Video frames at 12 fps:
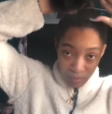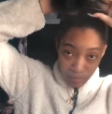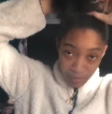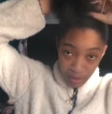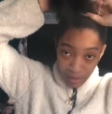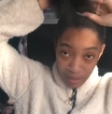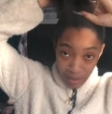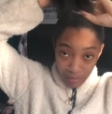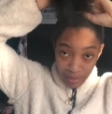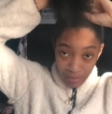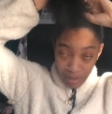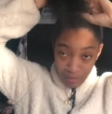mother gotta
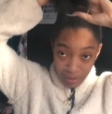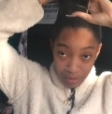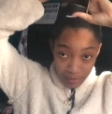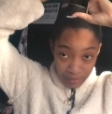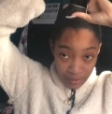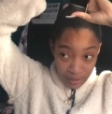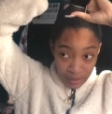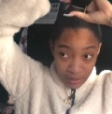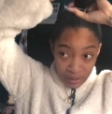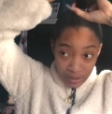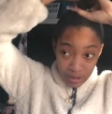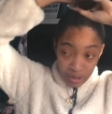be a mama.
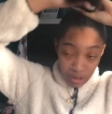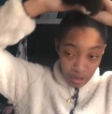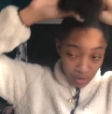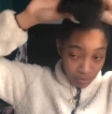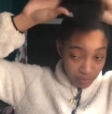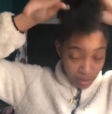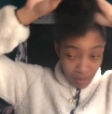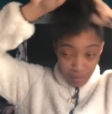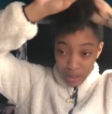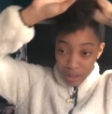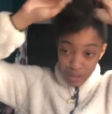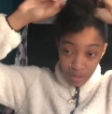So what I'm
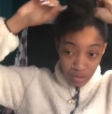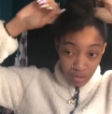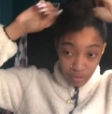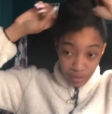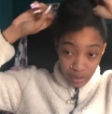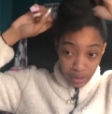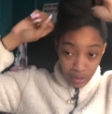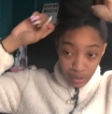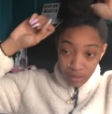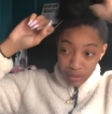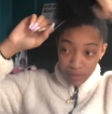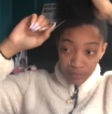gonna do
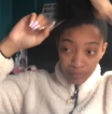is,